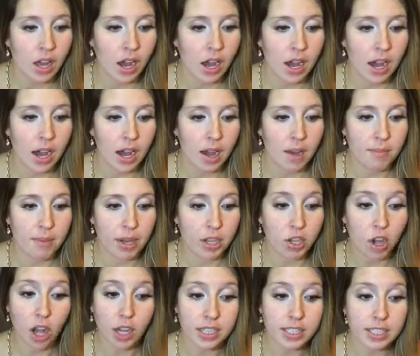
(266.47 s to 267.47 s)

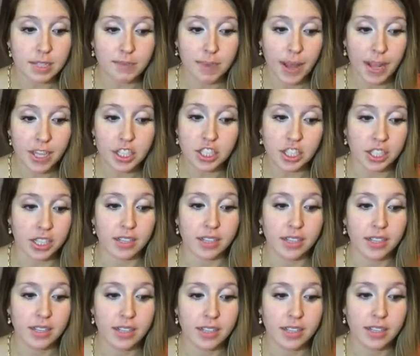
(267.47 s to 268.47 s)
constipation,
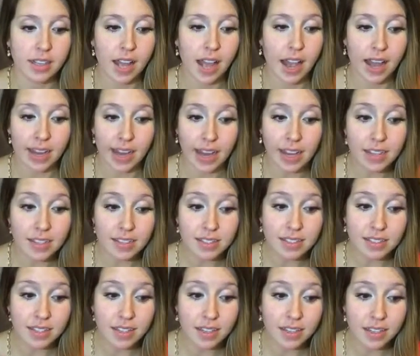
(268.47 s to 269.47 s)

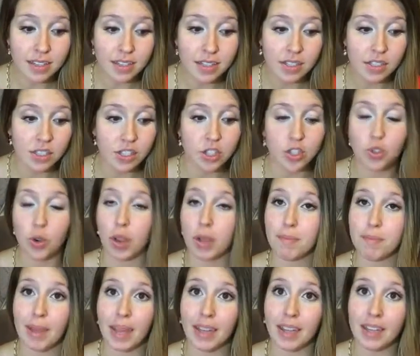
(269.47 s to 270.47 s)
headaches,
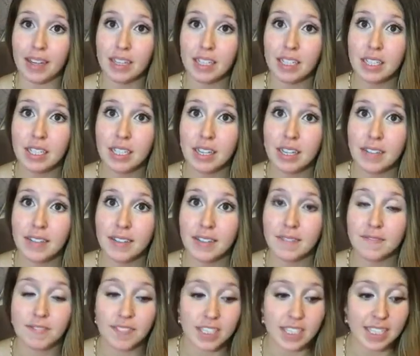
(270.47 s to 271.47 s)
joint pain,
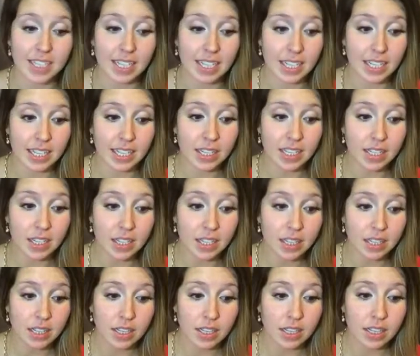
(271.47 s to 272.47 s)
fatigue,
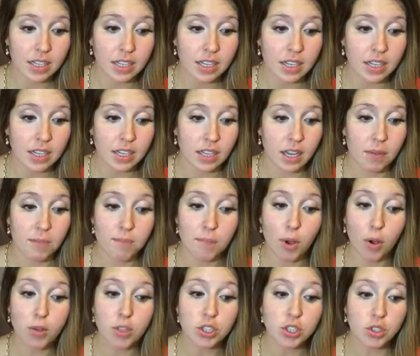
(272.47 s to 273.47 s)

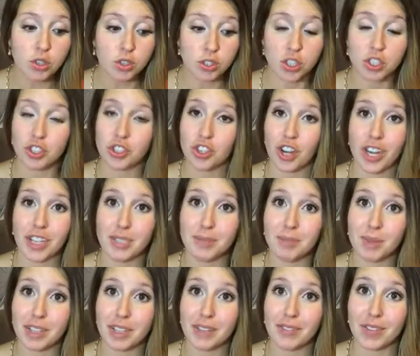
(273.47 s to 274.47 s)
emotional distress,
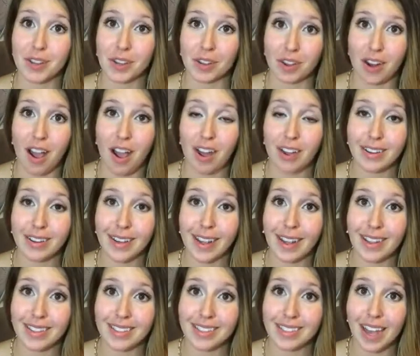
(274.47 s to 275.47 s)
believe it or not,
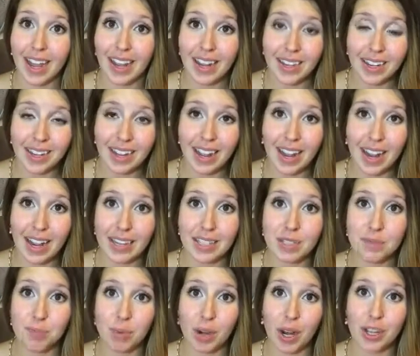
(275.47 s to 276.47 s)
anxiety and
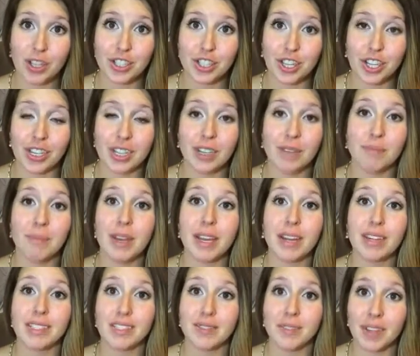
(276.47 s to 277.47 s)
depression
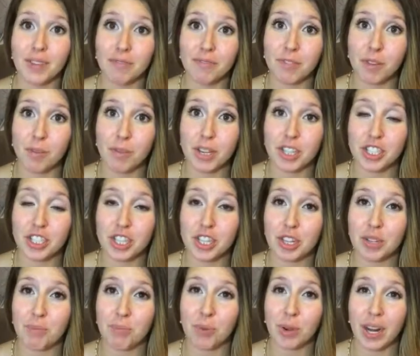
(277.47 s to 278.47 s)
because of inflammation in
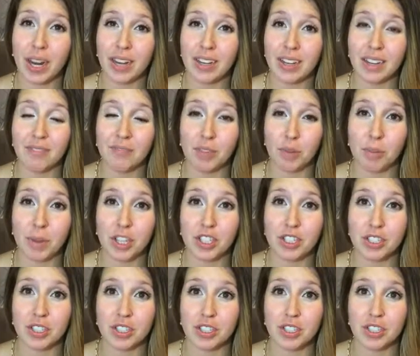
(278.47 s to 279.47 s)
the brain and
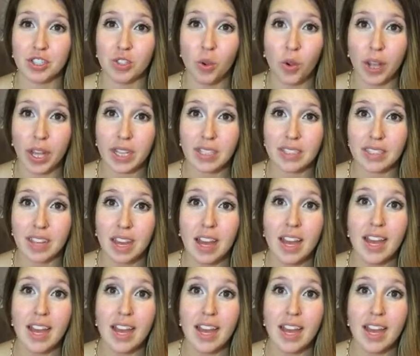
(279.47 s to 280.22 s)
inflammation in the joints